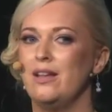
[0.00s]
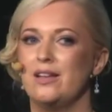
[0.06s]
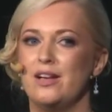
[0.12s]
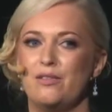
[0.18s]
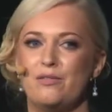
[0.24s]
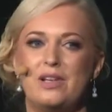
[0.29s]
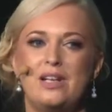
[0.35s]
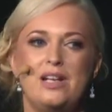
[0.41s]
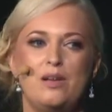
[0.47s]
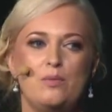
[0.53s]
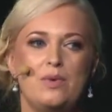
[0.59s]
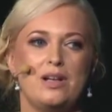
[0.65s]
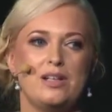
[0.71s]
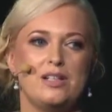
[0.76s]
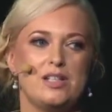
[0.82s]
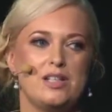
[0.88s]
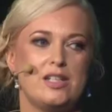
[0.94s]
that I really
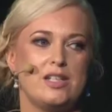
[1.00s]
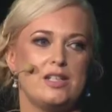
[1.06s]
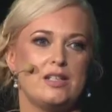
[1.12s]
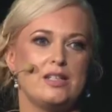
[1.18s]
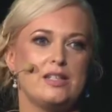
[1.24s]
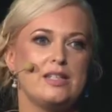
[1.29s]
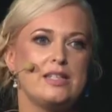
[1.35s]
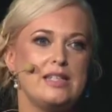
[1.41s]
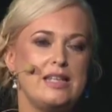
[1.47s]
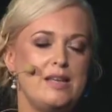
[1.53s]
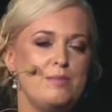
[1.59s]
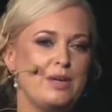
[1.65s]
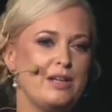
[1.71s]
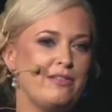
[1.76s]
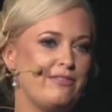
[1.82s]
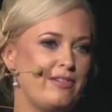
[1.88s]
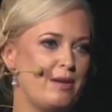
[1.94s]
wanted to see
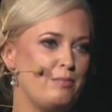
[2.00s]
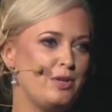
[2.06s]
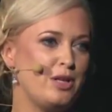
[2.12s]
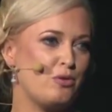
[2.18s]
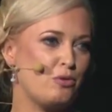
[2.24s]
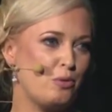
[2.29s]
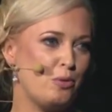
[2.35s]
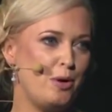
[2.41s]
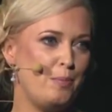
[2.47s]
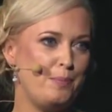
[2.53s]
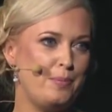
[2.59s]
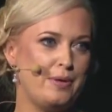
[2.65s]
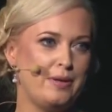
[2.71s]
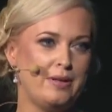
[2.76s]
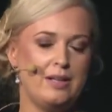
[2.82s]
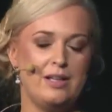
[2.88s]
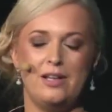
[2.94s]
my family grow up,
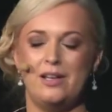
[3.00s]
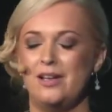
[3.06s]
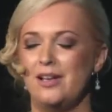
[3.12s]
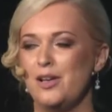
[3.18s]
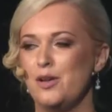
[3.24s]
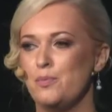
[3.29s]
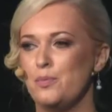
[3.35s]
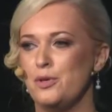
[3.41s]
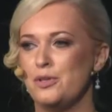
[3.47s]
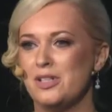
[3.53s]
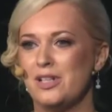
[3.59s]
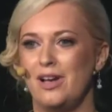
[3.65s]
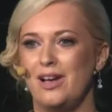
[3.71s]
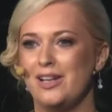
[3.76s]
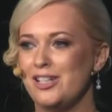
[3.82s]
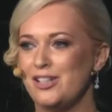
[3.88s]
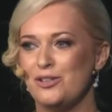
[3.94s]
but
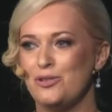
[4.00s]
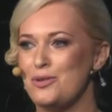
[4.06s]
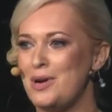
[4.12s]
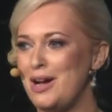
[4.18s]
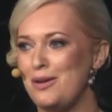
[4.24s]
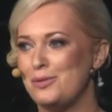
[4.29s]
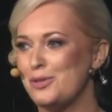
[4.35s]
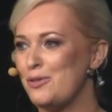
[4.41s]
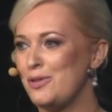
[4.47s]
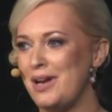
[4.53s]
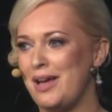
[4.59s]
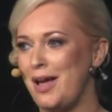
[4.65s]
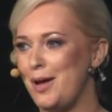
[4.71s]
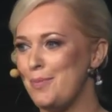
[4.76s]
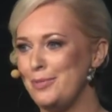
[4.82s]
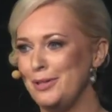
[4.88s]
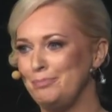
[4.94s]
I didn't know how it was going to
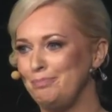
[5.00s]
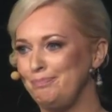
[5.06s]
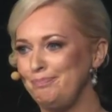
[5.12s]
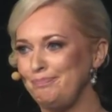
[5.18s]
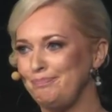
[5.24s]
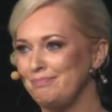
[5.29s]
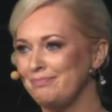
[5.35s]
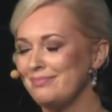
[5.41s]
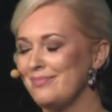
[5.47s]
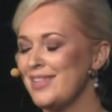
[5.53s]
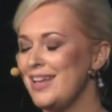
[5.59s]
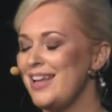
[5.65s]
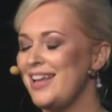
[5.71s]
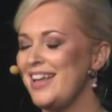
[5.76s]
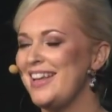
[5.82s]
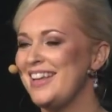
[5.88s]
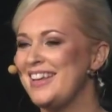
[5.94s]
happen.
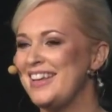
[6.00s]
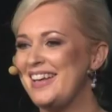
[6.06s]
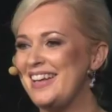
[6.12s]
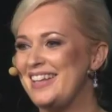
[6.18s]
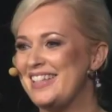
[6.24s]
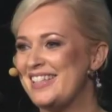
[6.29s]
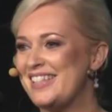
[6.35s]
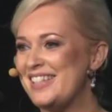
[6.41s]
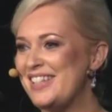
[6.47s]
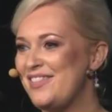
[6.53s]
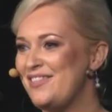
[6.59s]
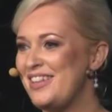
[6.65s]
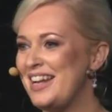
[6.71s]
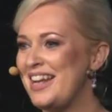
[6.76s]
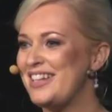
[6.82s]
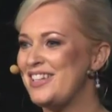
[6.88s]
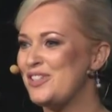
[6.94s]

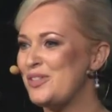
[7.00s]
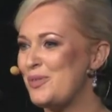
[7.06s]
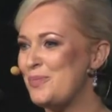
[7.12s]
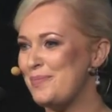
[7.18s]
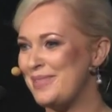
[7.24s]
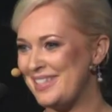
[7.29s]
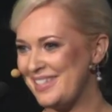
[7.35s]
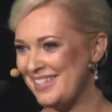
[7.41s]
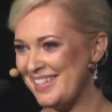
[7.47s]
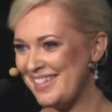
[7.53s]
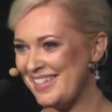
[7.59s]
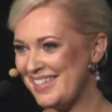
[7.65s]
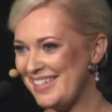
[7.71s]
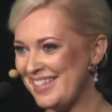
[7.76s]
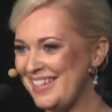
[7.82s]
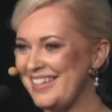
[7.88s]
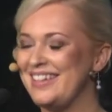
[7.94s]
Stephen had his own
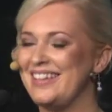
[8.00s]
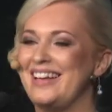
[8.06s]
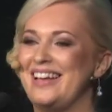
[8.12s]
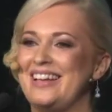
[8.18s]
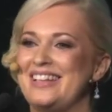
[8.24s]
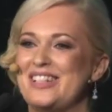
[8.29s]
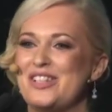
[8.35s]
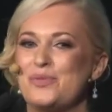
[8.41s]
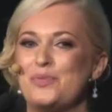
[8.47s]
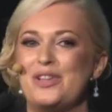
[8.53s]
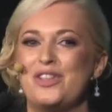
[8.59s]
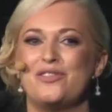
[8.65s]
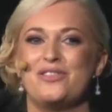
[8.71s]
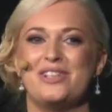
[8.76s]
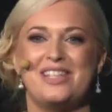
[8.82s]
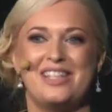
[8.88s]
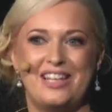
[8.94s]
business, and with
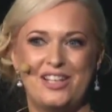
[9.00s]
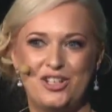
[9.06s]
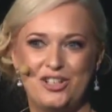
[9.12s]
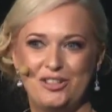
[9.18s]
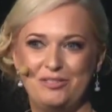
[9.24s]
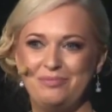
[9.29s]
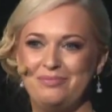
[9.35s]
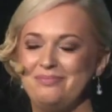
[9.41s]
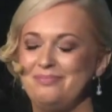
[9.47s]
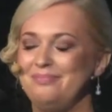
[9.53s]
the recession,